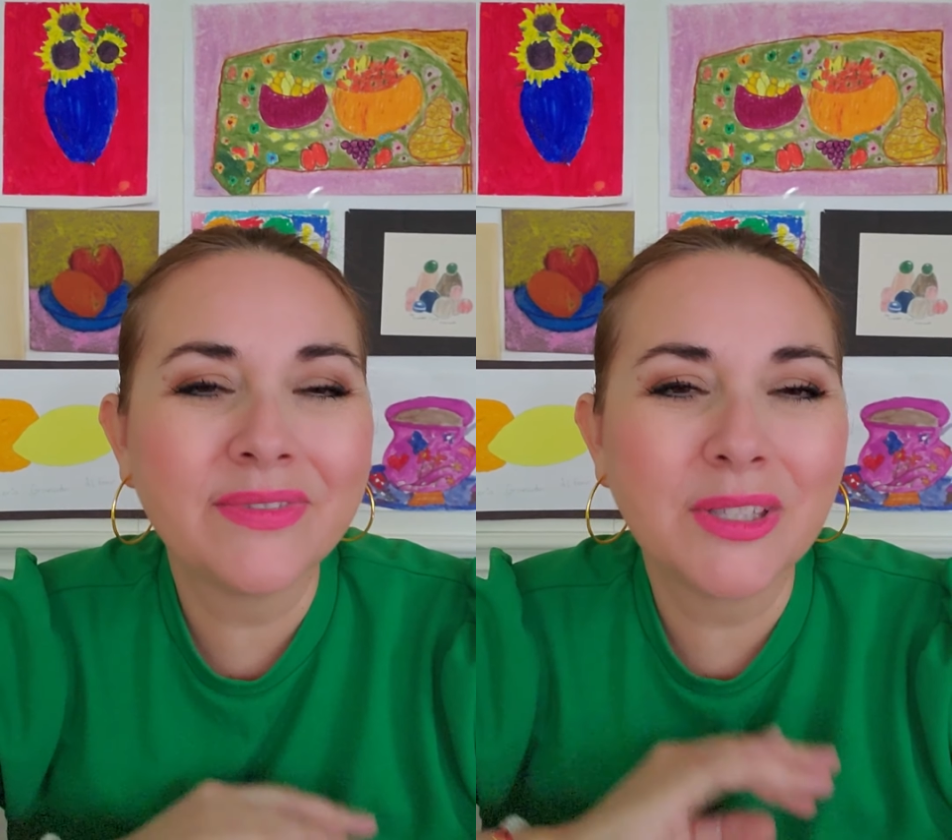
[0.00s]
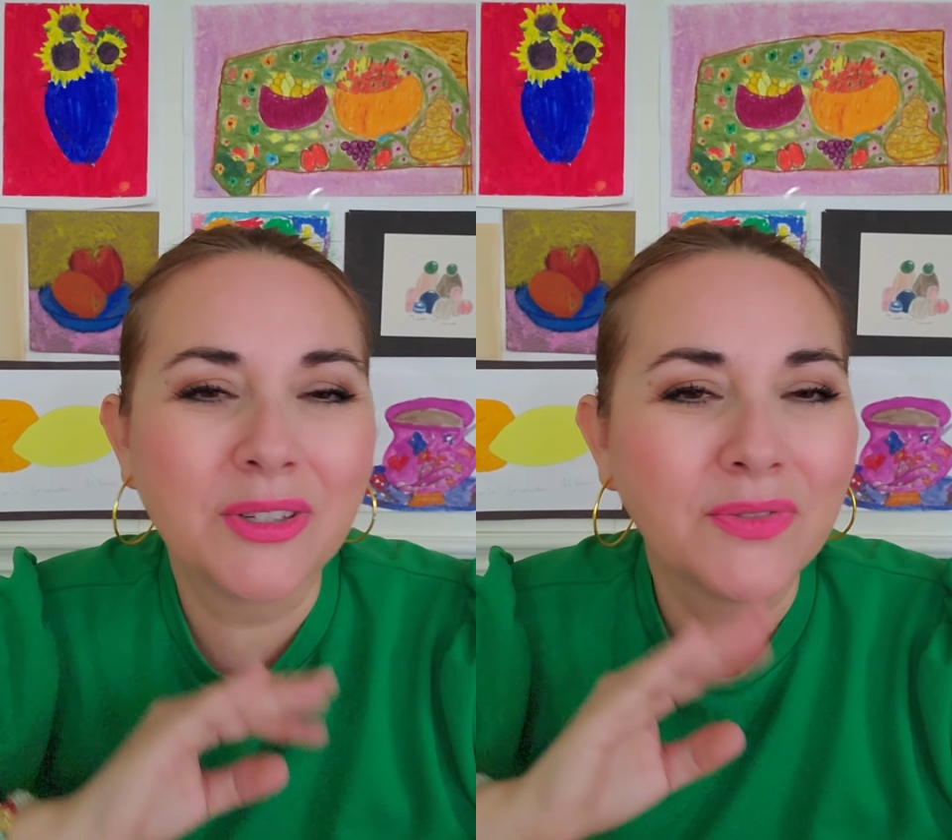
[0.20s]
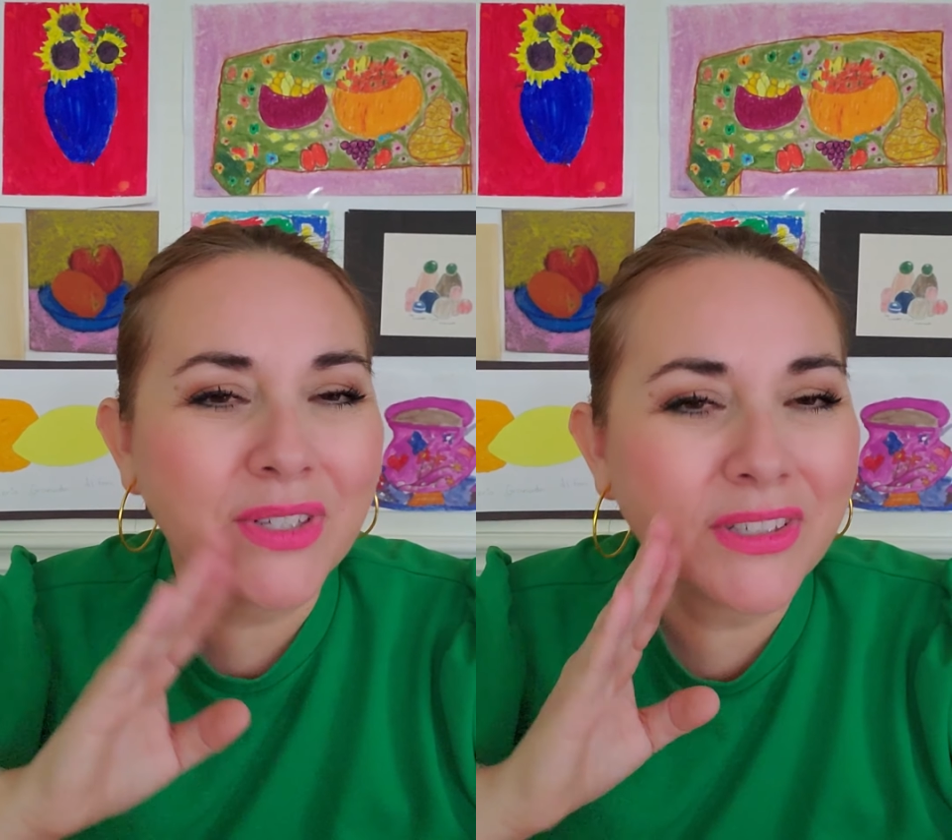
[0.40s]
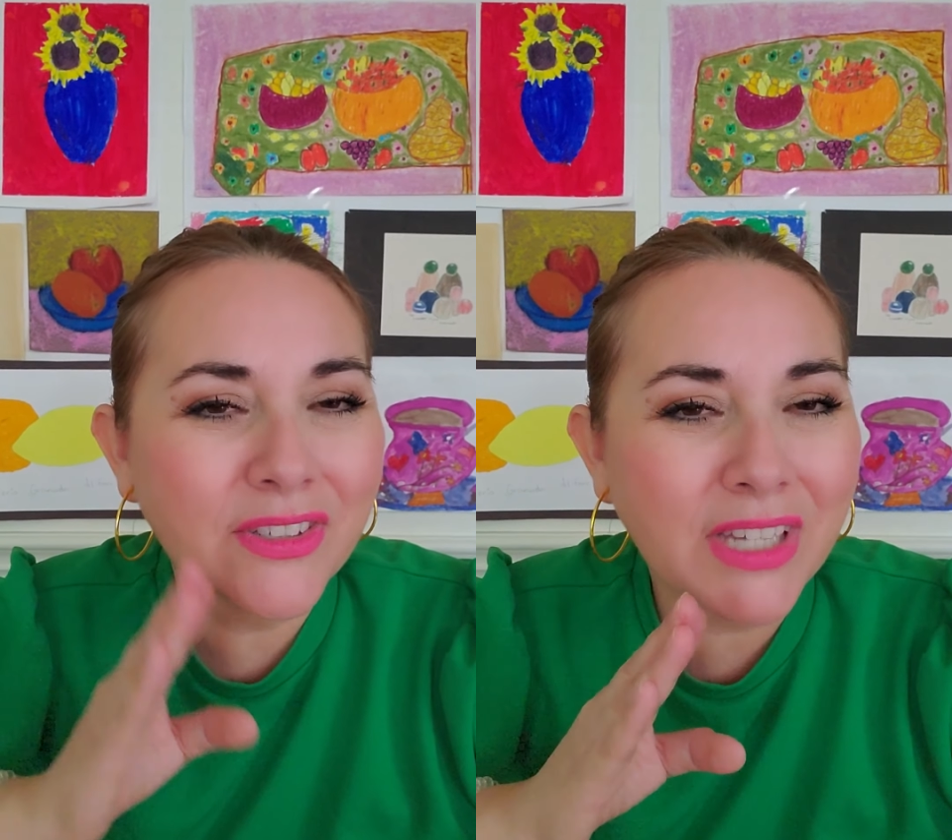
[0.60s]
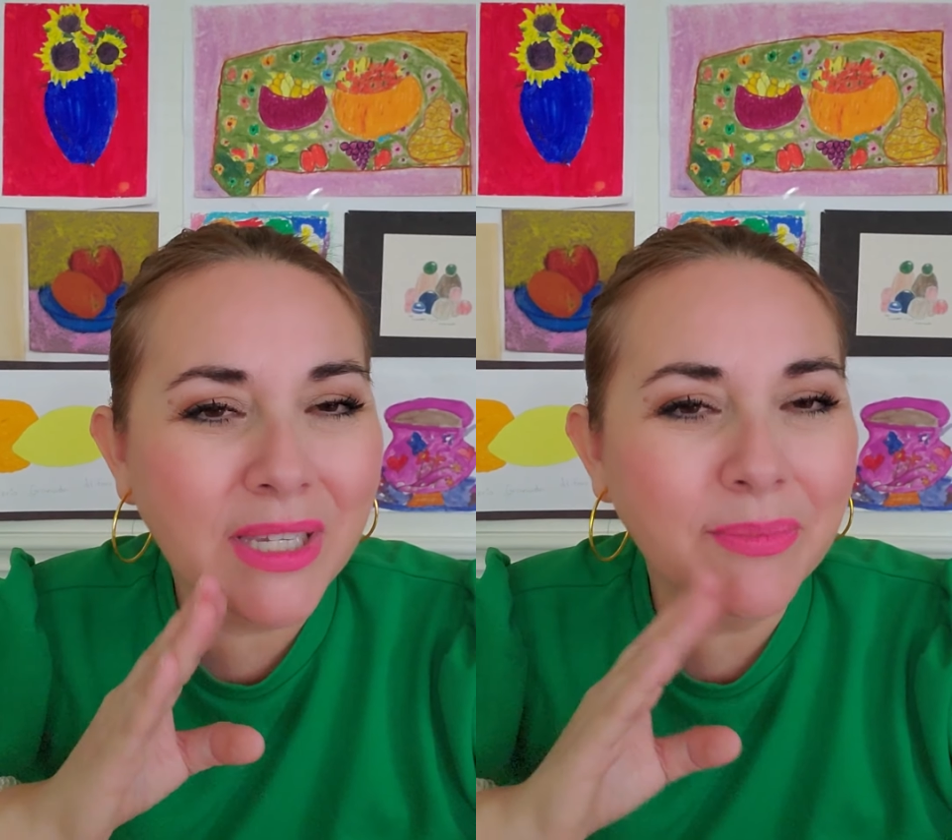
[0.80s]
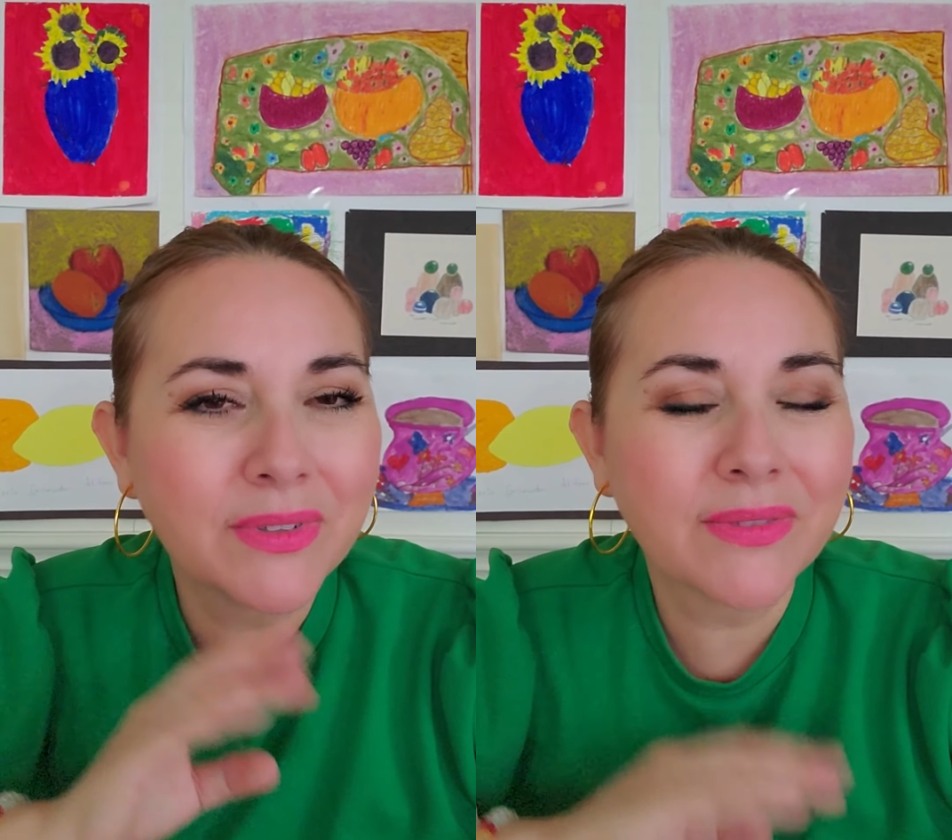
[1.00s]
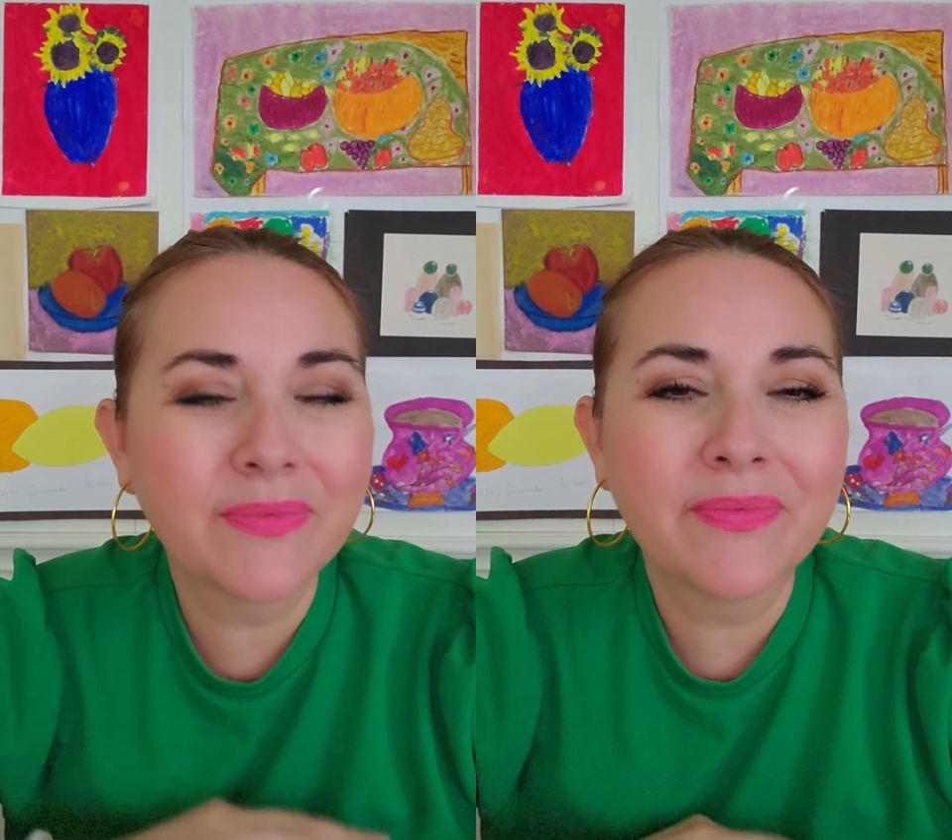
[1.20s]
look for the shapes,